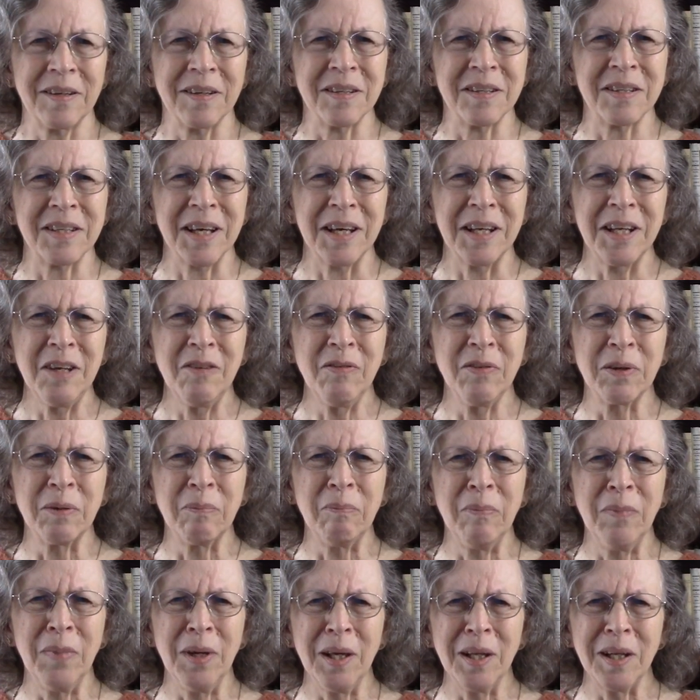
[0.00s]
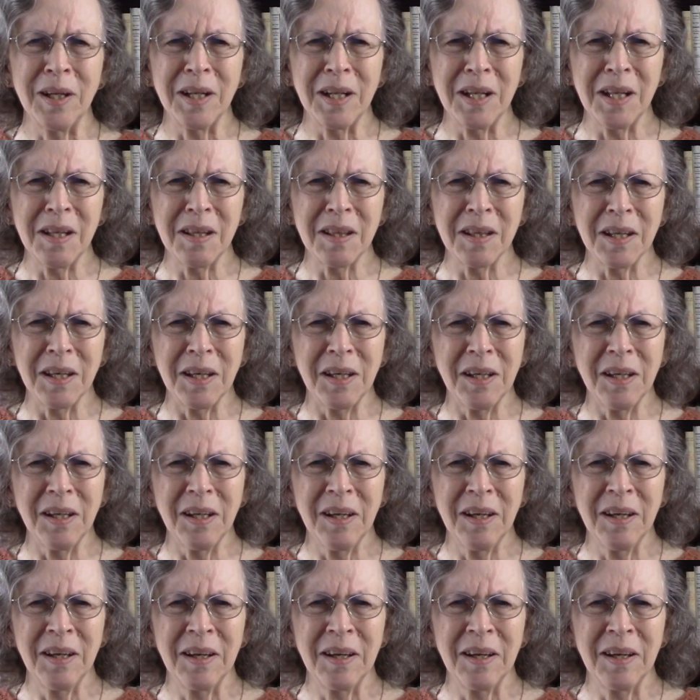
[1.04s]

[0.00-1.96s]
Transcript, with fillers: Does that even mean anything?